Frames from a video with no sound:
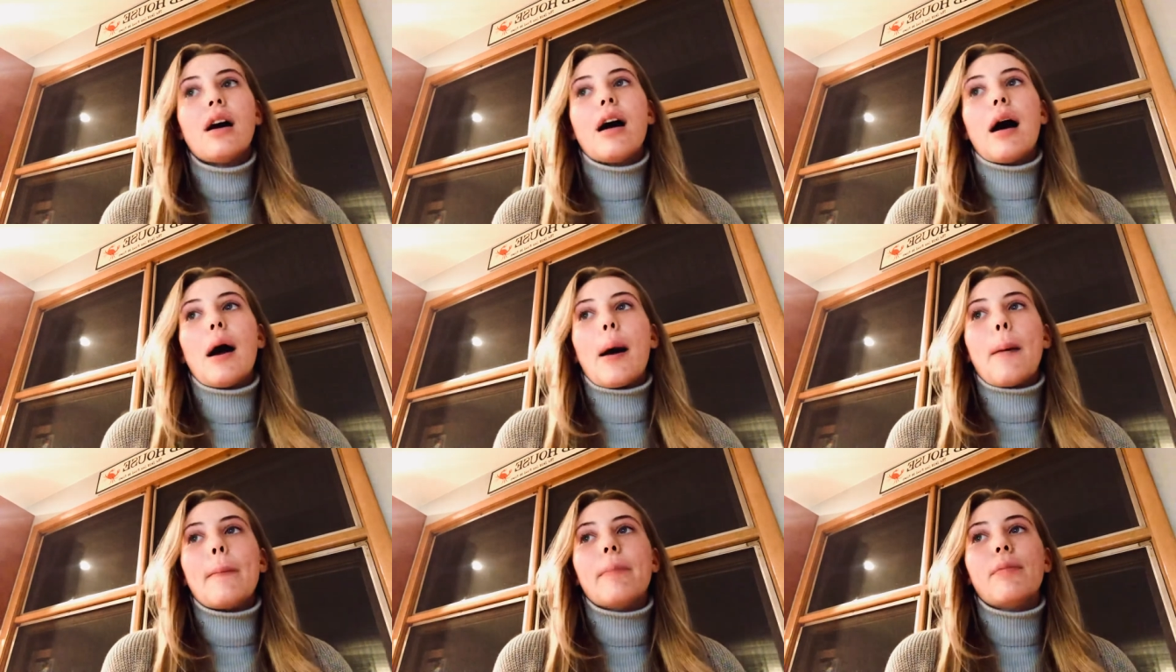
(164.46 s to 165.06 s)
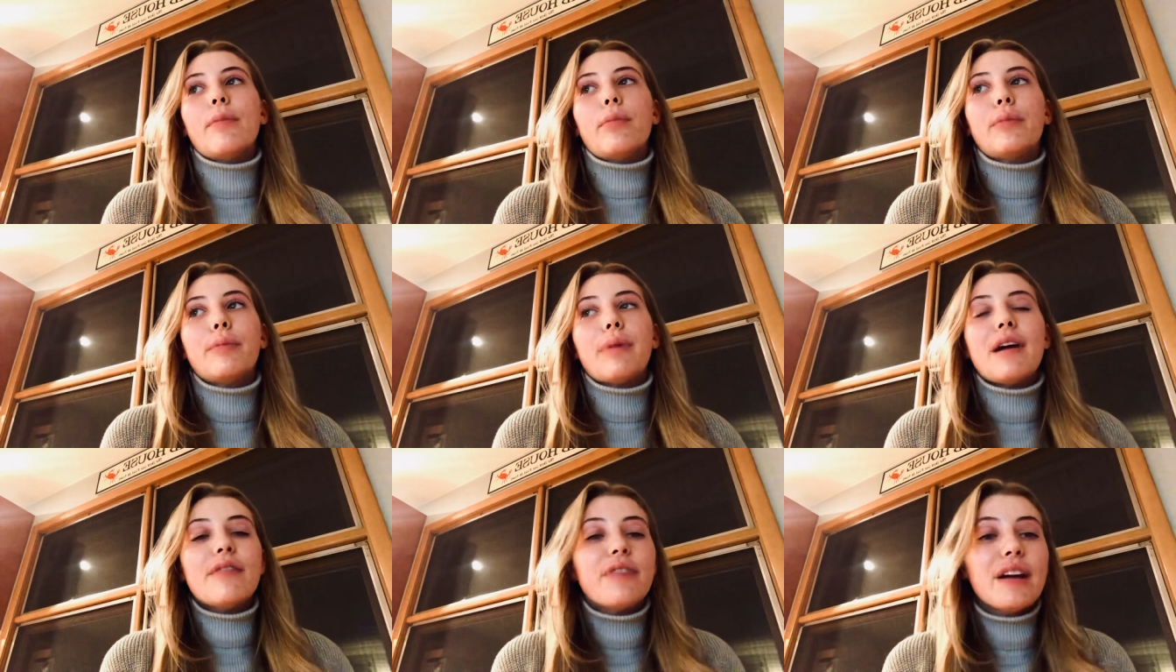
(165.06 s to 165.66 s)
Um,
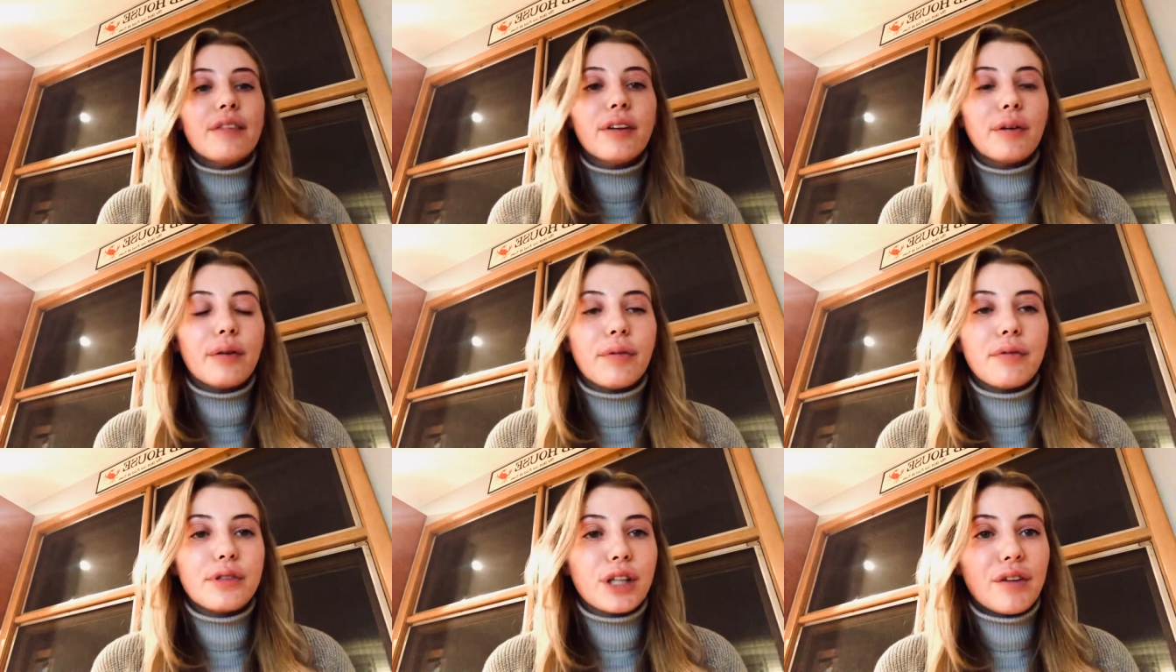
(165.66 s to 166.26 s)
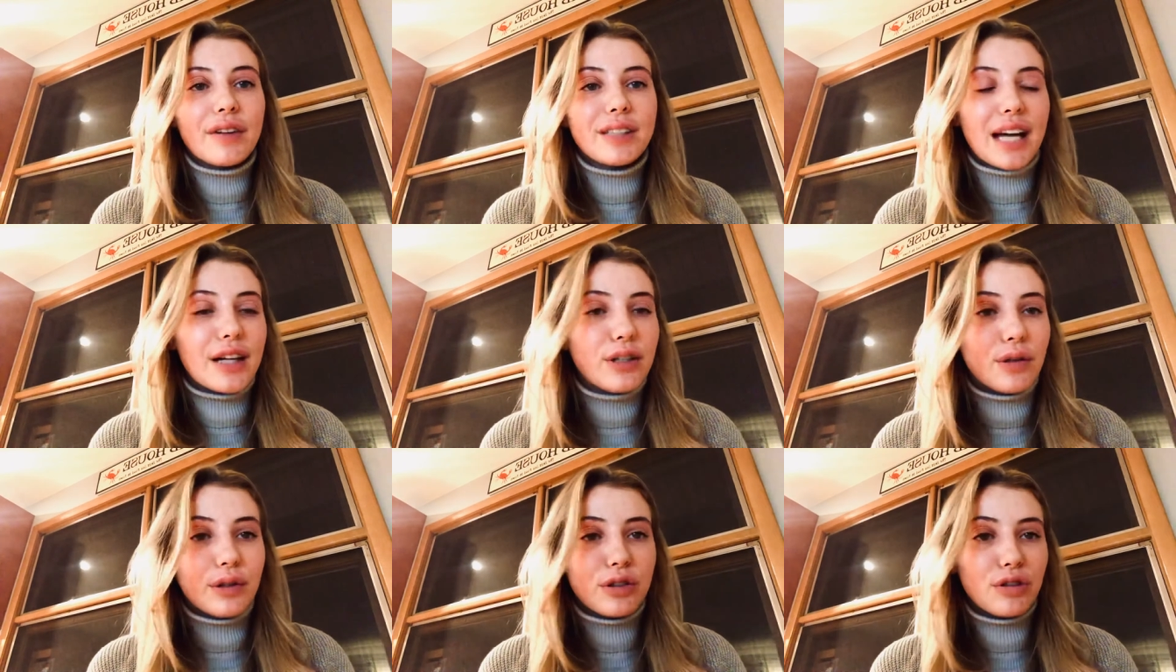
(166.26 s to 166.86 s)
my favorite service I
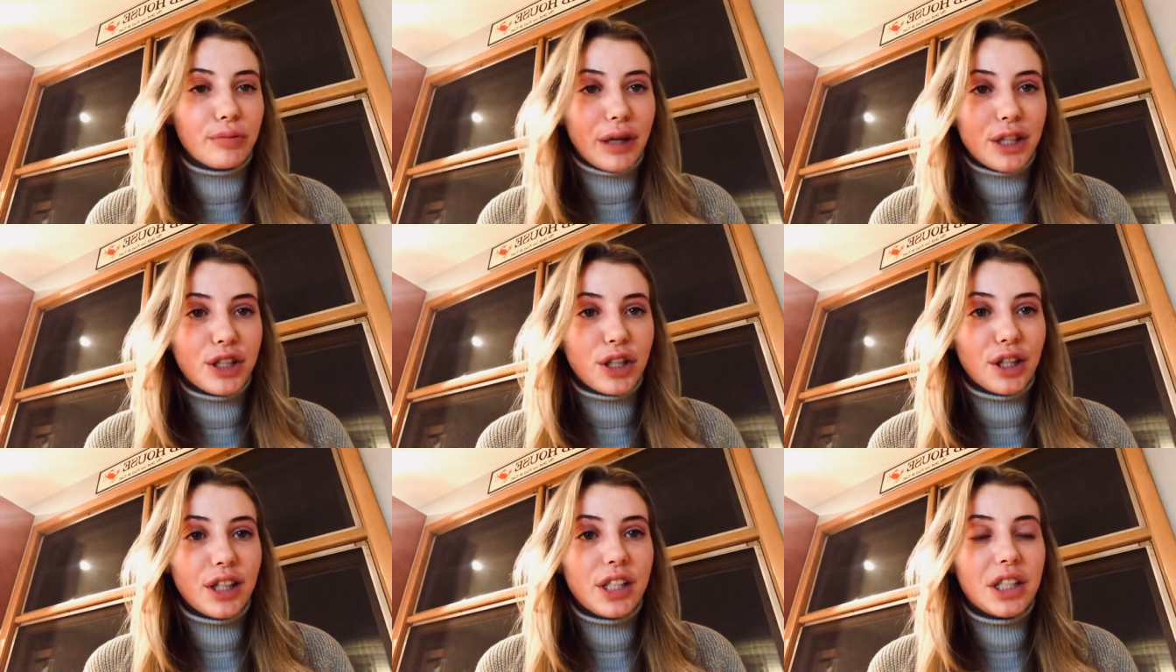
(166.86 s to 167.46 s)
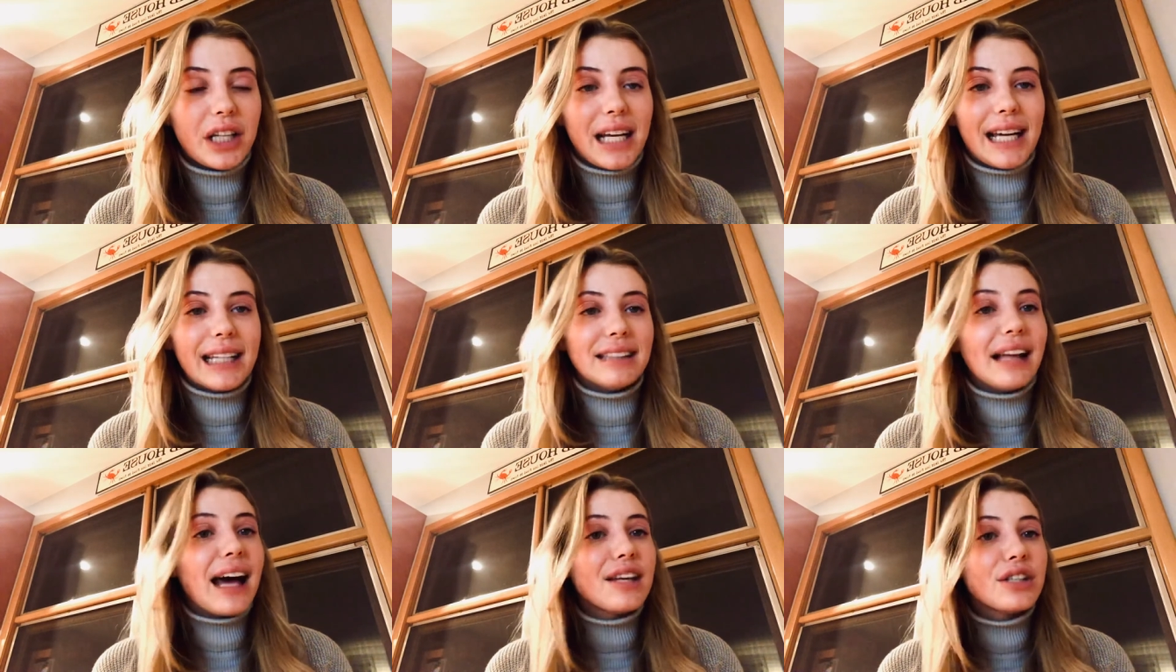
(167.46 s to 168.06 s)
do is through my church, and
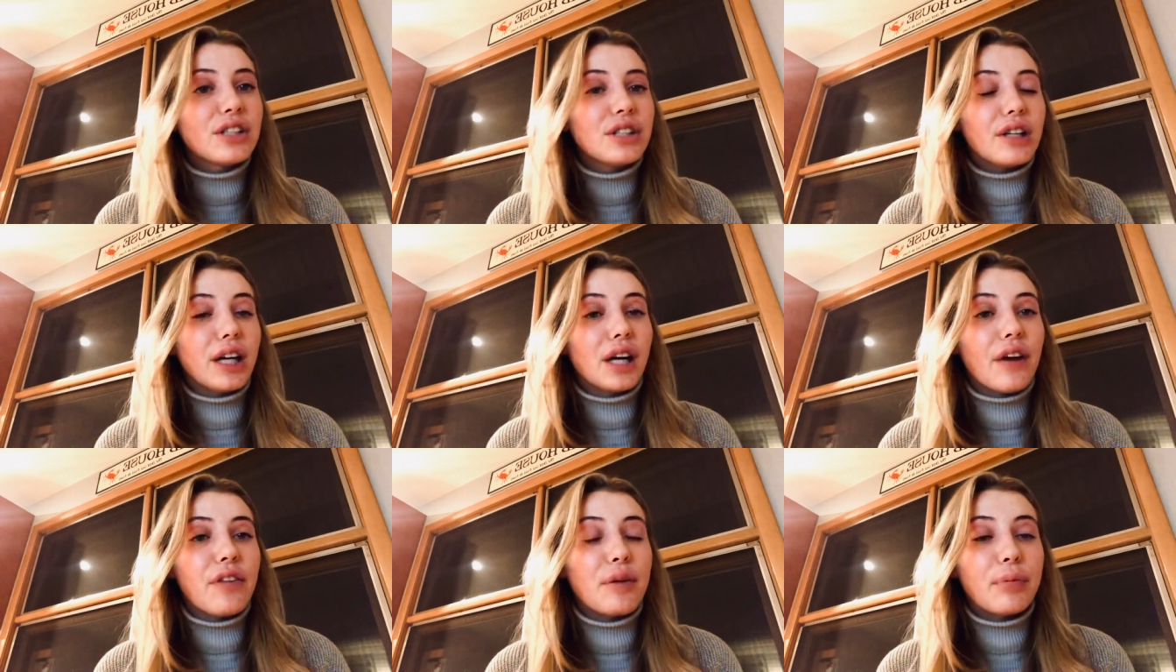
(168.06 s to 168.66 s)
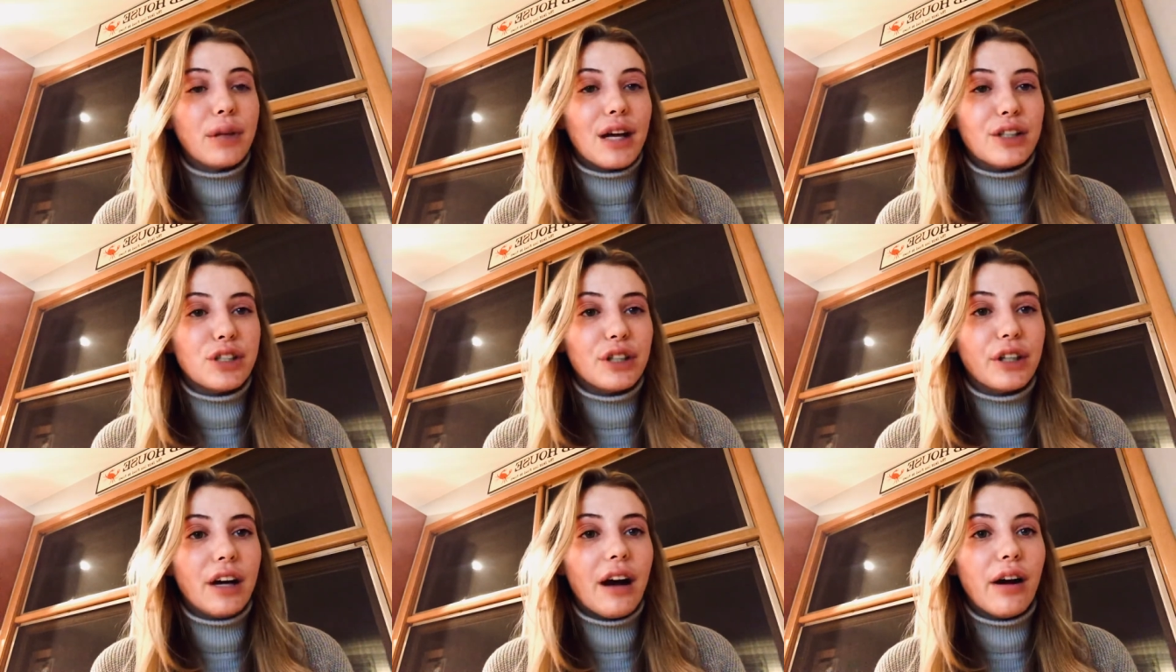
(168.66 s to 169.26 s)
last year I got the
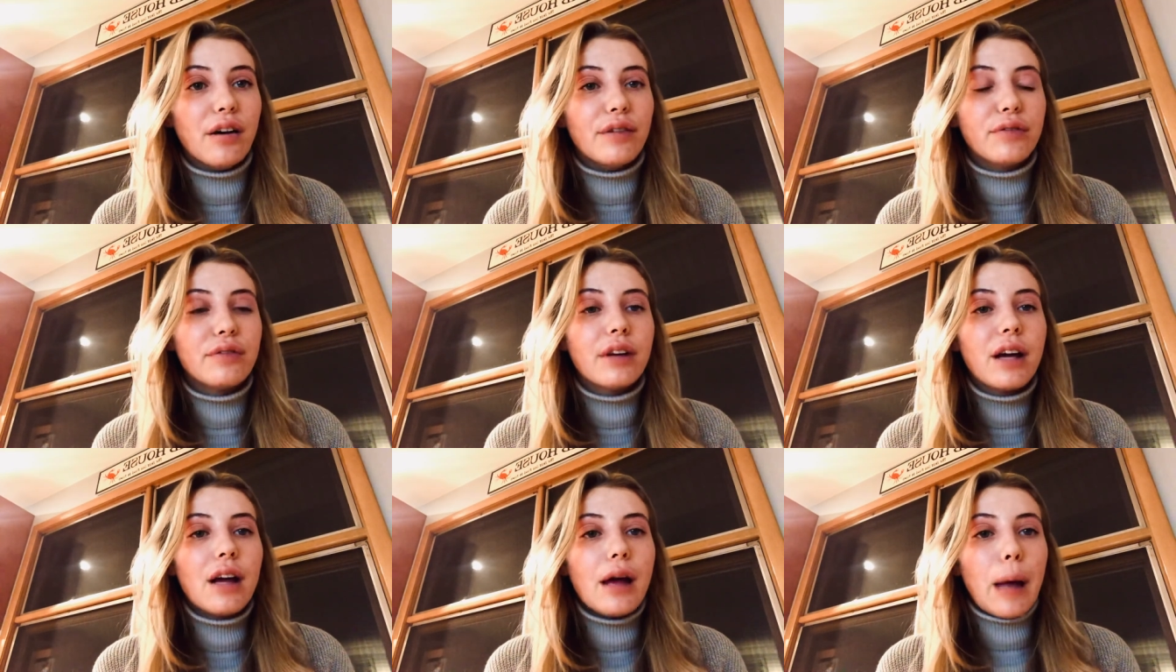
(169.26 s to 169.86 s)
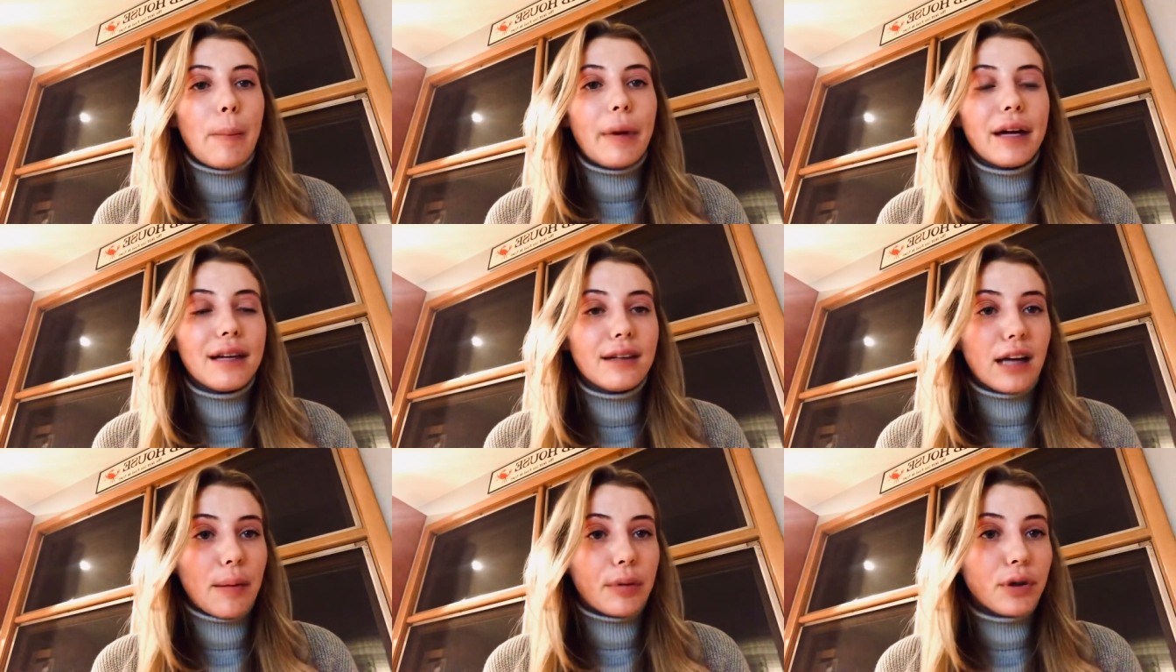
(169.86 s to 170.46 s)
pleasure of
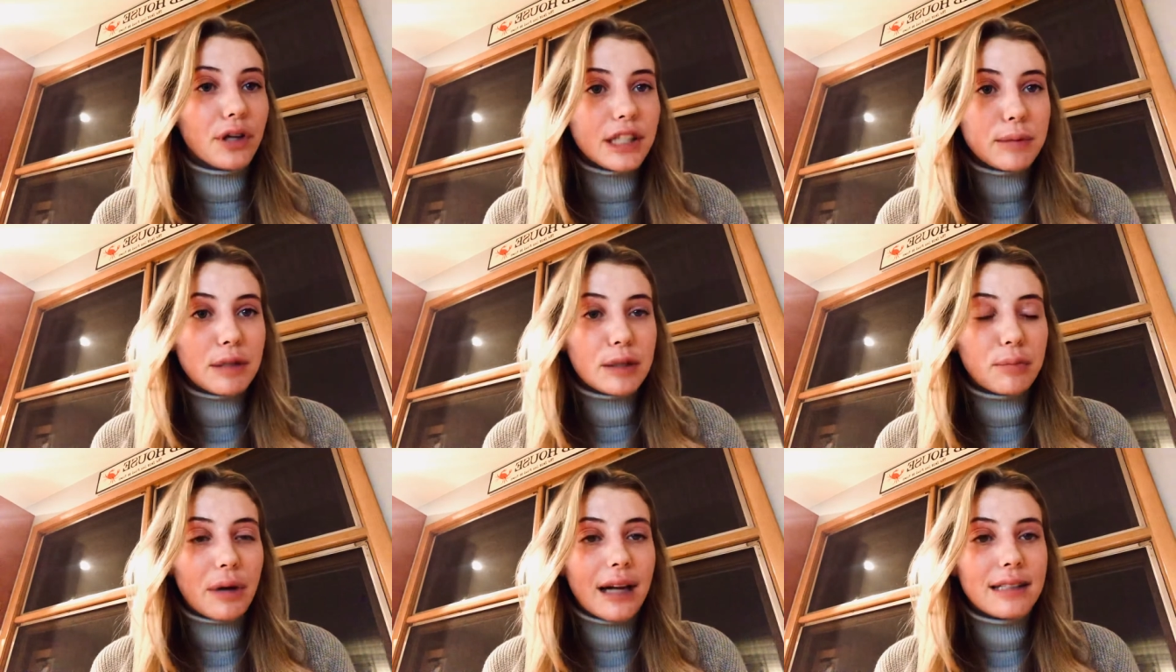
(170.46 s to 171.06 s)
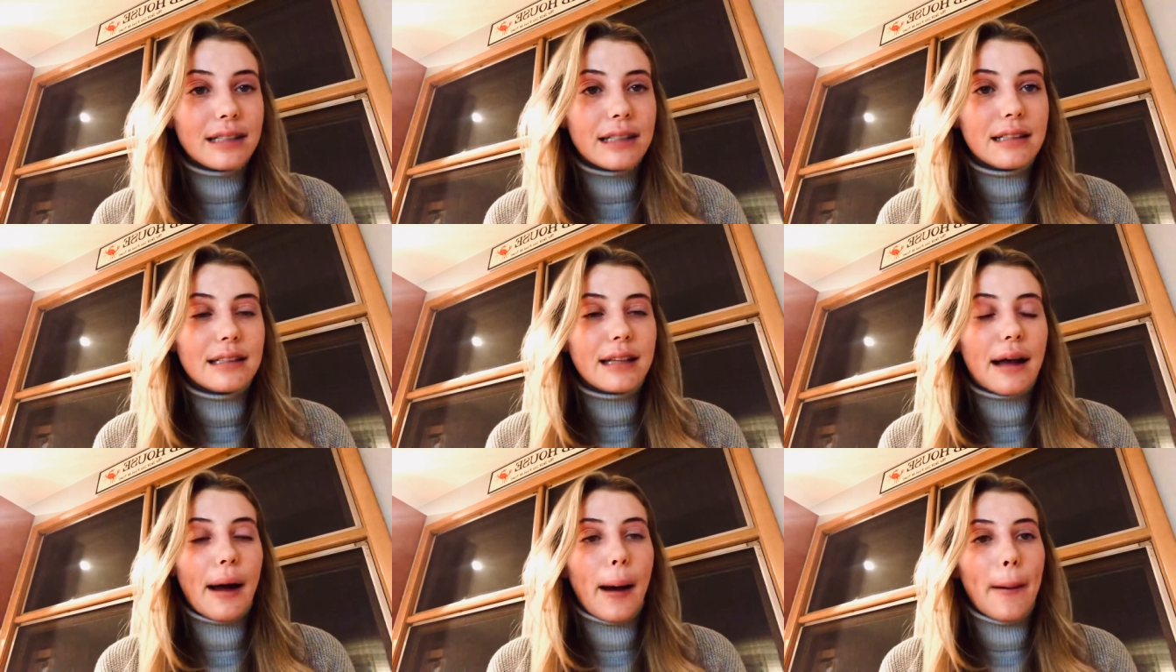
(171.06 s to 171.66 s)
picking up Christmas presents
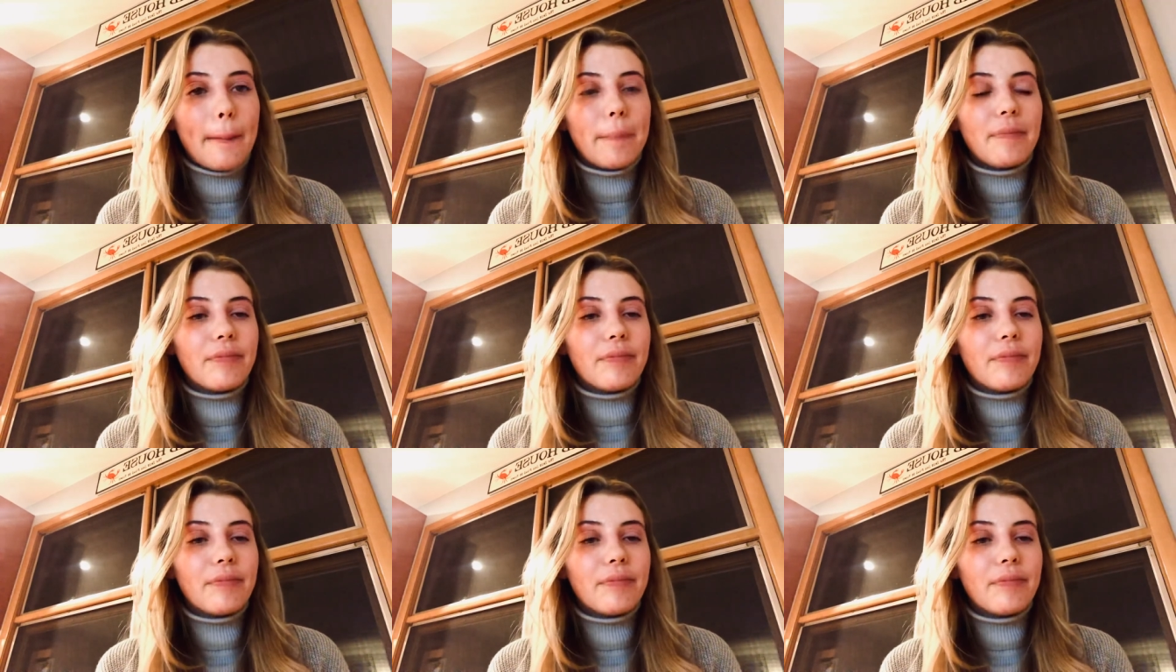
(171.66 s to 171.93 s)
um,